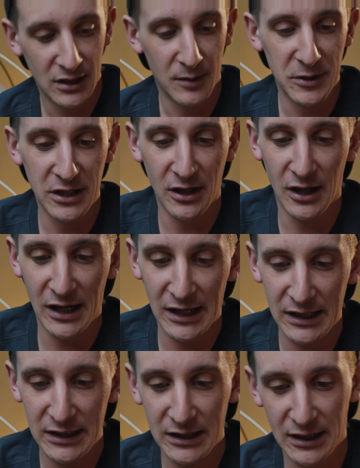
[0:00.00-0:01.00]
I mean,
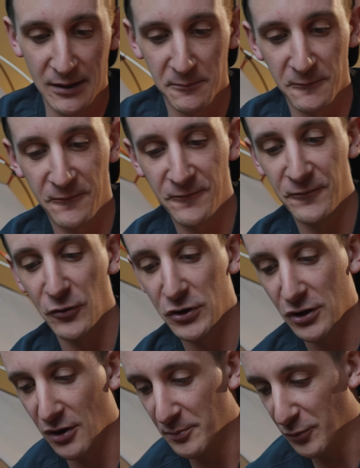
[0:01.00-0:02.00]
I am
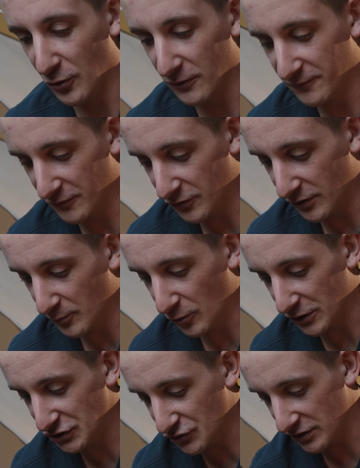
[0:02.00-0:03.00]
fully on board for doing
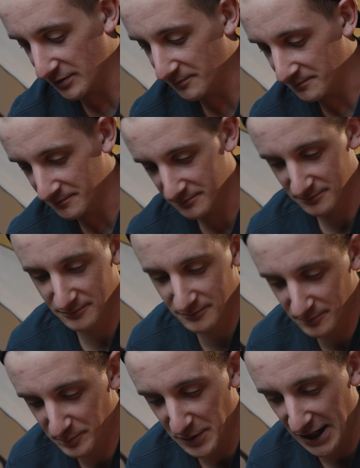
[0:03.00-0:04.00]
more extreme
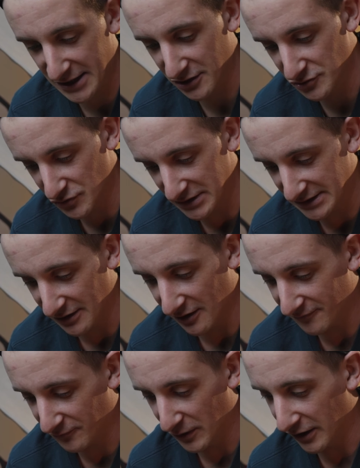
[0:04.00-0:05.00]
backcountry
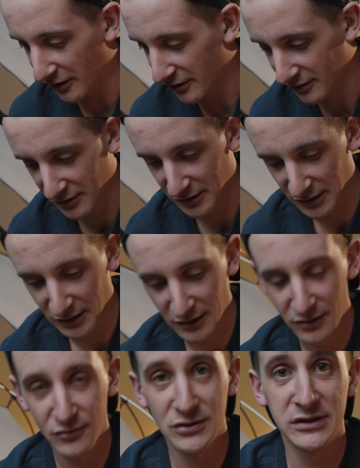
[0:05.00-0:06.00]
stuff where
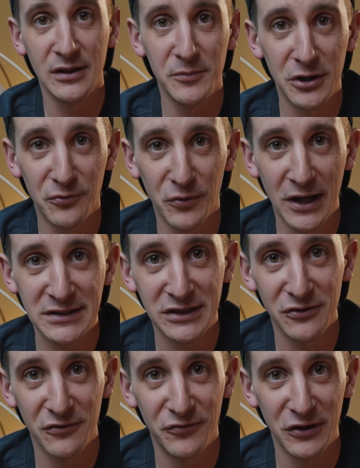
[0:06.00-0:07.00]
there's limited
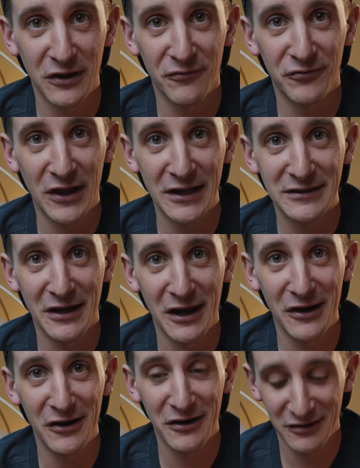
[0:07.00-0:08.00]
rescue if you get a flat
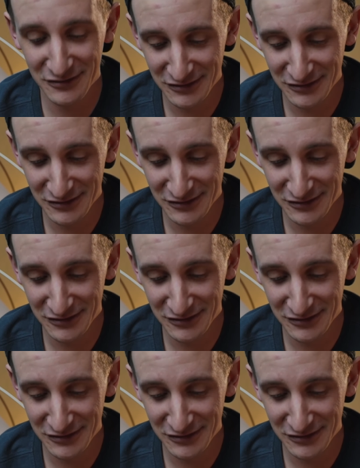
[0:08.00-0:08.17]
tire